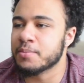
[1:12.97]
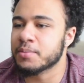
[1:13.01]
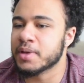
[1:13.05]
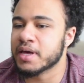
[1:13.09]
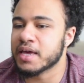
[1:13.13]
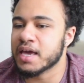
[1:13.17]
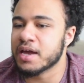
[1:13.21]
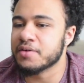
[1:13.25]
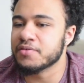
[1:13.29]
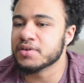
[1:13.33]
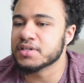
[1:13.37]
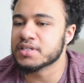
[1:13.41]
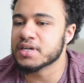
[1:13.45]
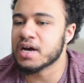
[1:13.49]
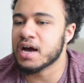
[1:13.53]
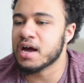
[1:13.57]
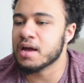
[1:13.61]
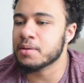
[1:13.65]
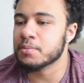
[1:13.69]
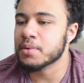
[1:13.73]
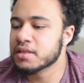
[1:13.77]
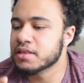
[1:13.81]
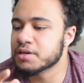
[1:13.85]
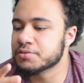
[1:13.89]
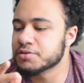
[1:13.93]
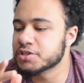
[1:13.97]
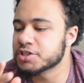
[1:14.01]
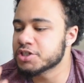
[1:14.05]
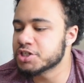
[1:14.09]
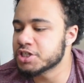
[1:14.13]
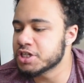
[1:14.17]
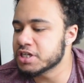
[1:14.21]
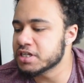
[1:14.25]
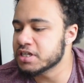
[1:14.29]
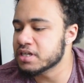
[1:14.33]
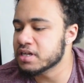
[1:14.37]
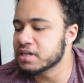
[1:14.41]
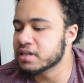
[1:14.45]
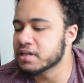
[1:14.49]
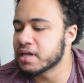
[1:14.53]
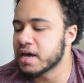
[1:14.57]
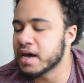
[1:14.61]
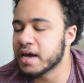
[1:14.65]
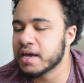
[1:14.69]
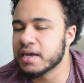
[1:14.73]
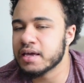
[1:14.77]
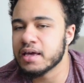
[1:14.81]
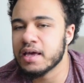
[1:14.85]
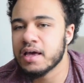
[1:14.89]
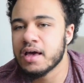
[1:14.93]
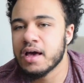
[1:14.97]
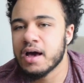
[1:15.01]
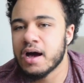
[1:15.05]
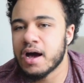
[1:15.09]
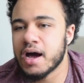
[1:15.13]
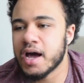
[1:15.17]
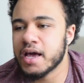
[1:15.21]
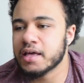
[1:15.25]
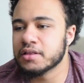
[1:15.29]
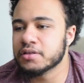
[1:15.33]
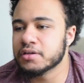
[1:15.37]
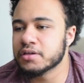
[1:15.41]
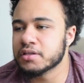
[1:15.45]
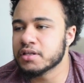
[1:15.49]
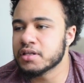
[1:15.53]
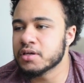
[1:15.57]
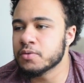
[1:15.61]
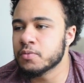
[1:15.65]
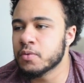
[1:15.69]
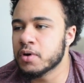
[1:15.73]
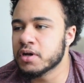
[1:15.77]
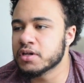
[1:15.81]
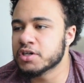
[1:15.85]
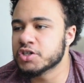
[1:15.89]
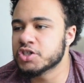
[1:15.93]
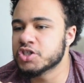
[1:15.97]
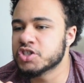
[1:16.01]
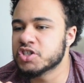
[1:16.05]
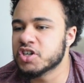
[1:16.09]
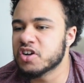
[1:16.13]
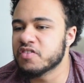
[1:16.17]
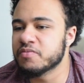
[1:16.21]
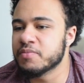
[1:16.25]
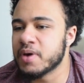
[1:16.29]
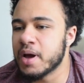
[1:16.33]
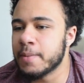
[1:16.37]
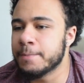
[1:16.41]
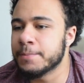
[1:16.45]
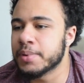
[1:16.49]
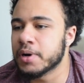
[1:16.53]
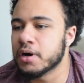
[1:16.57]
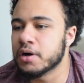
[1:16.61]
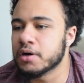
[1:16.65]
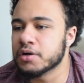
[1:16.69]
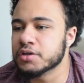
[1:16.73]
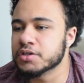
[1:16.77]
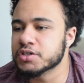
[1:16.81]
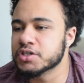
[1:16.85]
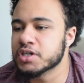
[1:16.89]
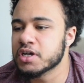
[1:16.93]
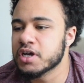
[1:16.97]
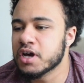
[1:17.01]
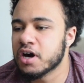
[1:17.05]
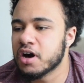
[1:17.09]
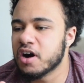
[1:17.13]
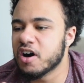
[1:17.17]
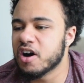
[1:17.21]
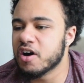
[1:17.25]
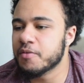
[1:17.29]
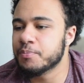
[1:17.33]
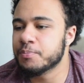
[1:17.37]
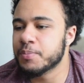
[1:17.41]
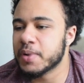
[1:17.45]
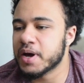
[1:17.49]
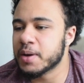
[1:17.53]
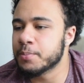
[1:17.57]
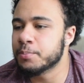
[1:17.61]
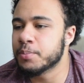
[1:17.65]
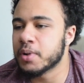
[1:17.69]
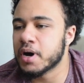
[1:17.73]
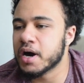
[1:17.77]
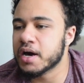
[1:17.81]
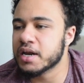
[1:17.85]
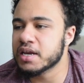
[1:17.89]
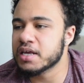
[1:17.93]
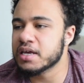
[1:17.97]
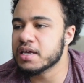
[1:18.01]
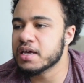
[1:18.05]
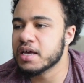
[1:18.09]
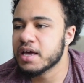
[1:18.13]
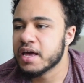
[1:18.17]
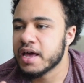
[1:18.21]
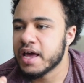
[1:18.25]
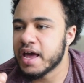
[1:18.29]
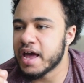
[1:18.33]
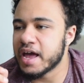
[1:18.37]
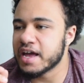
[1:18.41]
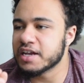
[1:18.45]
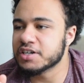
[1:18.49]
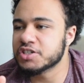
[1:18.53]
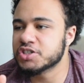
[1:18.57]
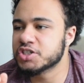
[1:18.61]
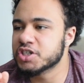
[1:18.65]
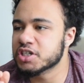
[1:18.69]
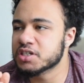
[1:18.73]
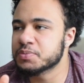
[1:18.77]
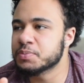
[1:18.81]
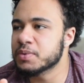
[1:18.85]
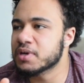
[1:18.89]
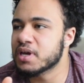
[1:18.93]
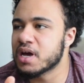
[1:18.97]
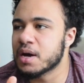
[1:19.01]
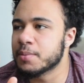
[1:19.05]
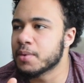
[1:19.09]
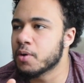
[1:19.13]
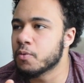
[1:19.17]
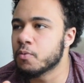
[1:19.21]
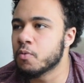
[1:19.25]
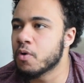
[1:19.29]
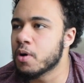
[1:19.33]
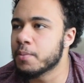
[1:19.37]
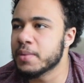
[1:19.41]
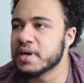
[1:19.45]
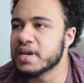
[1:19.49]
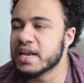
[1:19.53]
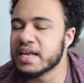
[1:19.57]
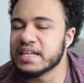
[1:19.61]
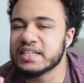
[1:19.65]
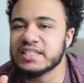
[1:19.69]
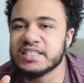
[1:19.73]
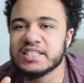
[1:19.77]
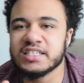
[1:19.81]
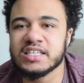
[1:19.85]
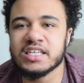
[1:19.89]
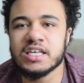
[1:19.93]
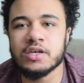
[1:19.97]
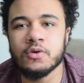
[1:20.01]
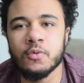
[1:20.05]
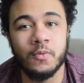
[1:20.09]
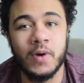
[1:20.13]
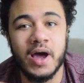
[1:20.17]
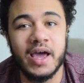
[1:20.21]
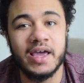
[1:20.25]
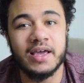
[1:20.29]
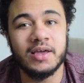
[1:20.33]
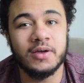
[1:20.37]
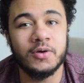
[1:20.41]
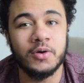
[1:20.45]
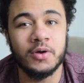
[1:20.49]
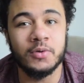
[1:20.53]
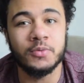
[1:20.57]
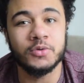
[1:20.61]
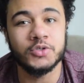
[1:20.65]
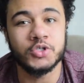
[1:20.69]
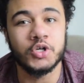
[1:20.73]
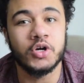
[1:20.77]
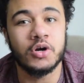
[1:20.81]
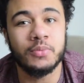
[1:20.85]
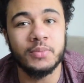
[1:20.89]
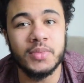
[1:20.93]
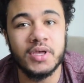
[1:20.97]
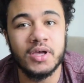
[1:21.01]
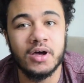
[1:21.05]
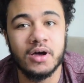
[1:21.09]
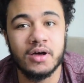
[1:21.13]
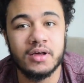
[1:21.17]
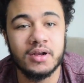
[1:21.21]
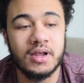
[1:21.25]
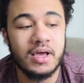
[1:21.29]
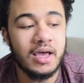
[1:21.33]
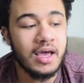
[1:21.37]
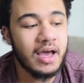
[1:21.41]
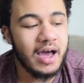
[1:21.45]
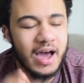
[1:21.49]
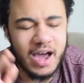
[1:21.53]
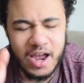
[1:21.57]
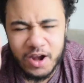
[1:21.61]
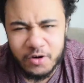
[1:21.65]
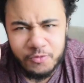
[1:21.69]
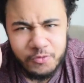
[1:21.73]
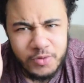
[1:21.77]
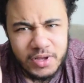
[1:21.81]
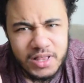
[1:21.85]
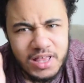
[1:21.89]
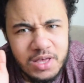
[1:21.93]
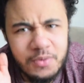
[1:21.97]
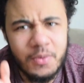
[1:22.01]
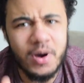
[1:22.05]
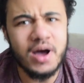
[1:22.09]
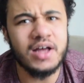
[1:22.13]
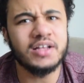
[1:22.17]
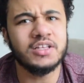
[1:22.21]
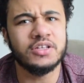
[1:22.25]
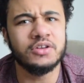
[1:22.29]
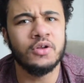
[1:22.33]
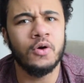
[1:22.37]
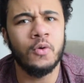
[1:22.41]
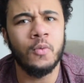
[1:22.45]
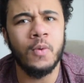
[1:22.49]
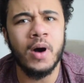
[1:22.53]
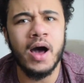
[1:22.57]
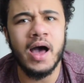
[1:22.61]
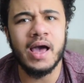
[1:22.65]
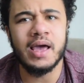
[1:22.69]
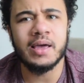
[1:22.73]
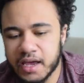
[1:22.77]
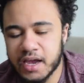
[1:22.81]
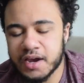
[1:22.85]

Like, every time there was a cheesy line, I literally wanted to shove my balls up my body and just become a woman and see why it would turn me on. I really wanted to know why.